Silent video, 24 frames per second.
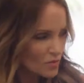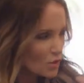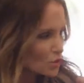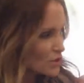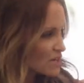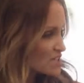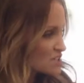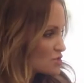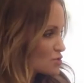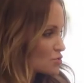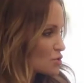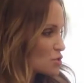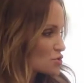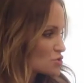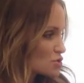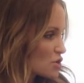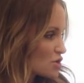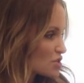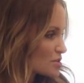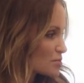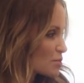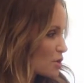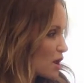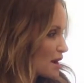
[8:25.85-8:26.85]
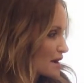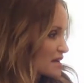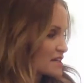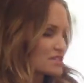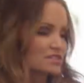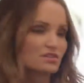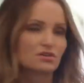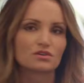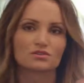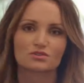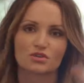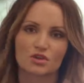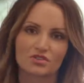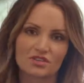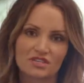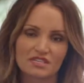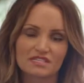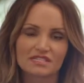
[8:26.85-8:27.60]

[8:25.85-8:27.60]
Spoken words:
Okay, so those are all the products. Those are all the